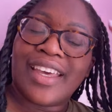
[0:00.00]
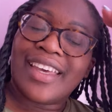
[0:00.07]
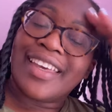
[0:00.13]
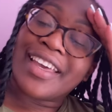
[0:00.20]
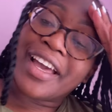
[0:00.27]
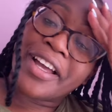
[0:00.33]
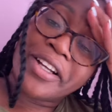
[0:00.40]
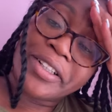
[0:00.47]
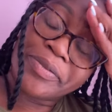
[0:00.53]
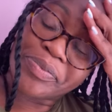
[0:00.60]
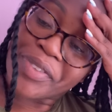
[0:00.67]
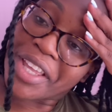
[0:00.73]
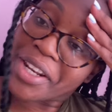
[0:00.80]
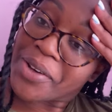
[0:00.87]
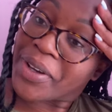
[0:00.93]
Yeah,
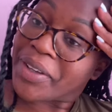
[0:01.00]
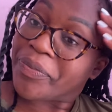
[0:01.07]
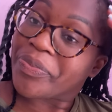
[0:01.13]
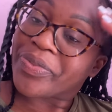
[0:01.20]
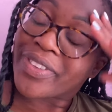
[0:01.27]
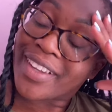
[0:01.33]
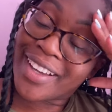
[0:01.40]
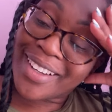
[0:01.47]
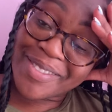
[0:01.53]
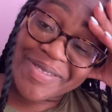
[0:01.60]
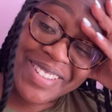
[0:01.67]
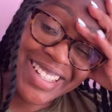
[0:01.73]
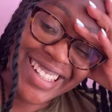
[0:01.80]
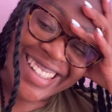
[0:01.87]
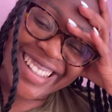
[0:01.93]
anyway, we
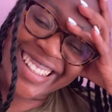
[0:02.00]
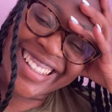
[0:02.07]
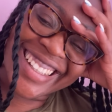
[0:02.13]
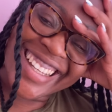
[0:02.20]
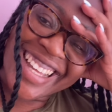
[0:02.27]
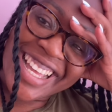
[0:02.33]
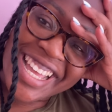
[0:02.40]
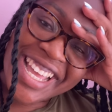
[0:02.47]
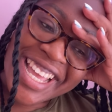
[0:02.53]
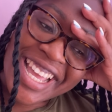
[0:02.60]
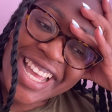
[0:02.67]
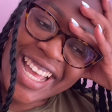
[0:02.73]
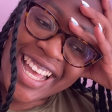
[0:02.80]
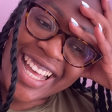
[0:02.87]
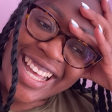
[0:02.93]

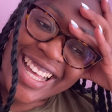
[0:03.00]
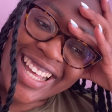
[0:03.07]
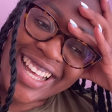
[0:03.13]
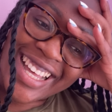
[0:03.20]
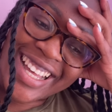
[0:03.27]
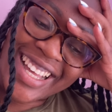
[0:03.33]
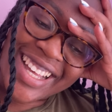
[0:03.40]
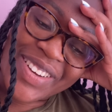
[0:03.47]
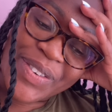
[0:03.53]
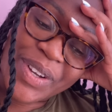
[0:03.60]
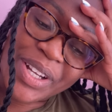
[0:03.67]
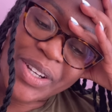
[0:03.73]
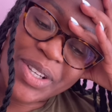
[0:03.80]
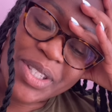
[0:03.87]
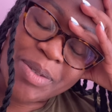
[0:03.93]

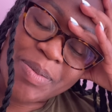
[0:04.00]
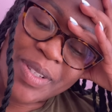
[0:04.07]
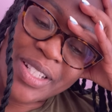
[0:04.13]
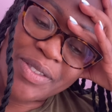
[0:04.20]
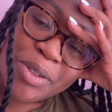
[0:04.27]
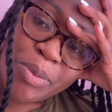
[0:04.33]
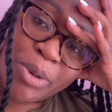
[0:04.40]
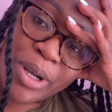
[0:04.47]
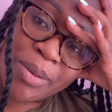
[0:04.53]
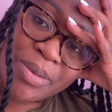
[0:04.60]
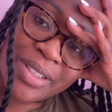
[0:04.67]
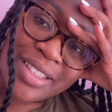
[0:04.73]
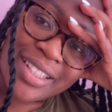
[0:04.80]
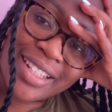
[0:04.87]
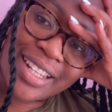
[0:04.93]
are going to be leaving
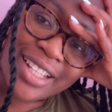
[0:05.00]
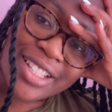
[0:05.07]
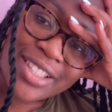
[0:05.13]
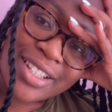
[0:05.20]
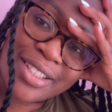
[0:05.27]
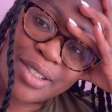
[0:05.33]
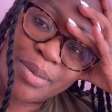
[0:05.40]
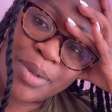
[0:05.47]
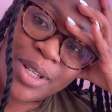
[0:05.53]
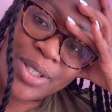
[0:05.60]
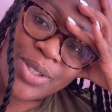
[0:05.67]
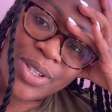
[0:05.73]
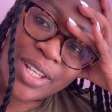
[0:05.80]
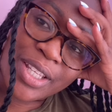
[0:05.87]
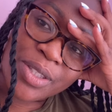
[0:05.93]
probably the next 30
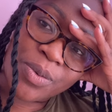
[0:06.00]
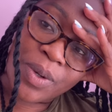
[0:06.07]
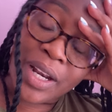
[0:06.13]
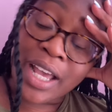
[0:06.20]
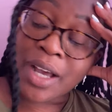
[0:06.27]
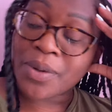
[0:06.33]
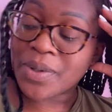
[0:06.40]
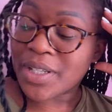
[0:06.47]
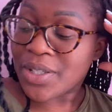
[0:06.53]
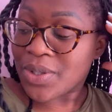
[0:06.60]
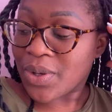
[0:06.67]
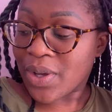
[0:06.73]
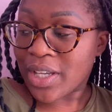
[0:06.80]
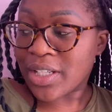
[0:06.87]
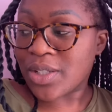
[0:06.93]
minutes or next 1 hour,
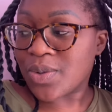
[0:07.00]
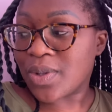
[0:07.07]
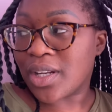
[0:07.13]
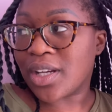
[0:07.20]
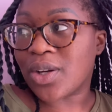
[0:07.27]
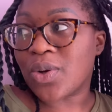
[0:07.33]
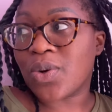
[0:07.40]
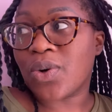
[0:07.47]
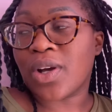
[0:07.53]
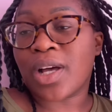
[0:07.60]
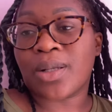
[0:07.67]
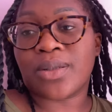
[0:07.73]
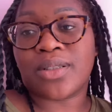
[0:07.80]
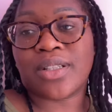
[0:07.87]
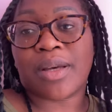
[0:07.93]
so I just want to go
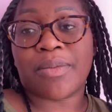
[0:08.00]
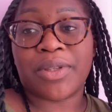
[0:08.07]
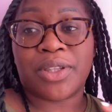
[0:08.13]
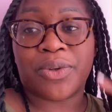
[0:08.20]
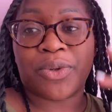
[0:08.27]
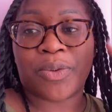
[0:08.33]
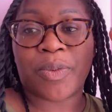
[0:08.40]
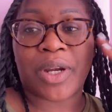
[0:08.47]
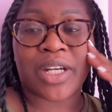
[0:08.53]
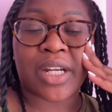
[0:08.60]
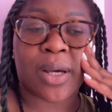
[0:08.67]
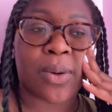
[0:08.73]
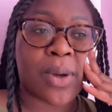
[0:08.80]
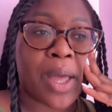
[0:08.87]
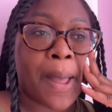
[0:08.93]
out. I'm in the room right
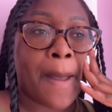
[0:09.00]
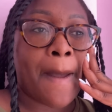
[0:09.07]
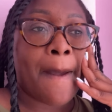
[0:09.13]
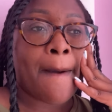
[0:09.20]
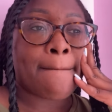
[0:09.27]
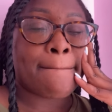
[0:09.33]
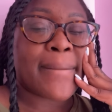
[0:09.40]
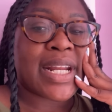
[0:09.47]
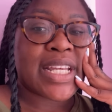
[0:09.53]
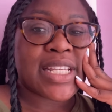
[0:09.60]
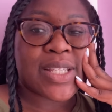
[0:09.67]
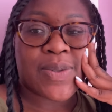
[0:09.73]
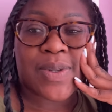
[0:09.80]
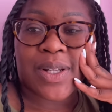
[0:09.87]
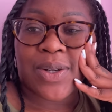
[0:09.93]
now, but I
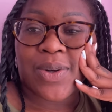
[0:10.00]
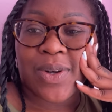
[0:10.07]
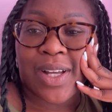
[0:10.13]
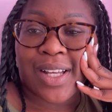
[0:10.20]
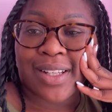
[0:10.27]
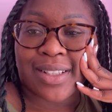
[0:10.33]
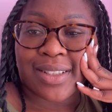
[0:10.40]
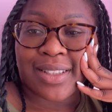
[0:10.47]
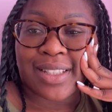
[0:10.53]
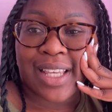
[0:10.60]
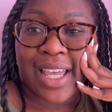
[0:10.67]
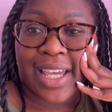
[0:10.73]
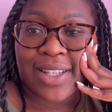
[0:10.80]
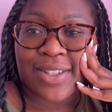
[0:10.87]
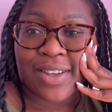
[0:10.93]
just want to go out, say
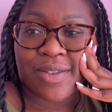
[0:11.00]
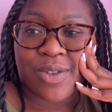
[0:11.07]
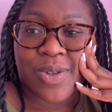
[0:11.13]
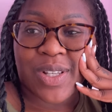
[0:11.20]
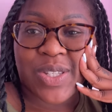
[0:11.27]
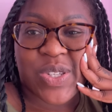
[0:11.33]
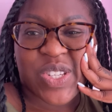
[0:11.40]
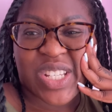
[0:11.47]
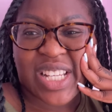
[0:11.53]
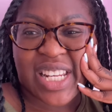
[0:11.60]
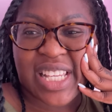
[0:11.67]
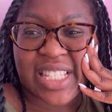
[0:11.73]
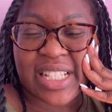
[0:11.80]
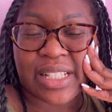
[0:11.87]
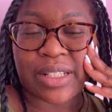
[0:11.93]
hi to everyone,
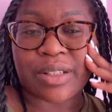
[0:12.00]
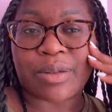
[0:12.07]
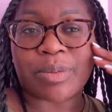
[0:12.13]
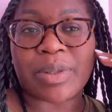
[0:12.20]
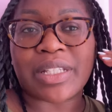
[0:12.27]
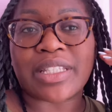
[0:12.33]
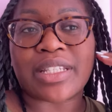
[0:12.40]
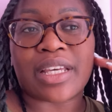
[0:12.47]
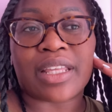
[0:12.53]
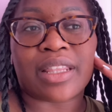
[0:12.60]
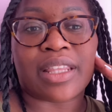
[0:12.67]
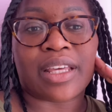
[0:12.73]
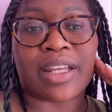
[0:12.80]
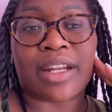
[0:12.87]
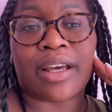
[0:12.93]
socialize a little bit, and
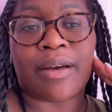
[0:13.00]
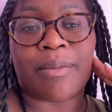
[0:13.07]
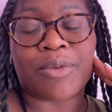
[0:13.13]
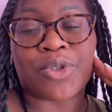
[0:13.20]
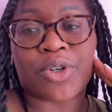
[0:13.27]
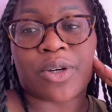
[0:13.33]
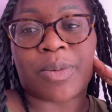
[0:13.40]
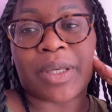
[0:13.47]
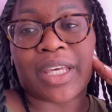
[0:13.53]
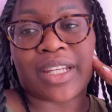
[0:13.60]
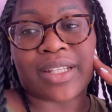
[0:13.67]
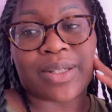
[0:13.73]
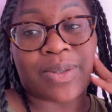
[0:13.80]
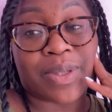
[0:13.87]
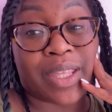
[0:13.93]
then I'm sure I'll be
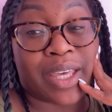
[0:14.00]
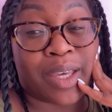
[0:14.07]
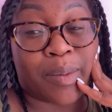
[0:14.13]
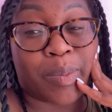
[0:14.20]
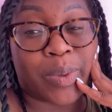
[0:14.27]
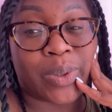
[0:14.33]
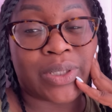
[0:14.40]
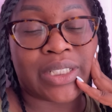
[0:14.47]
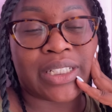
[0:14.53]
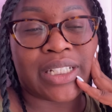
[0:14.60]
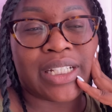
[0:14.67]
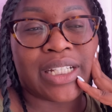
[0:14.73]
headed to the airport.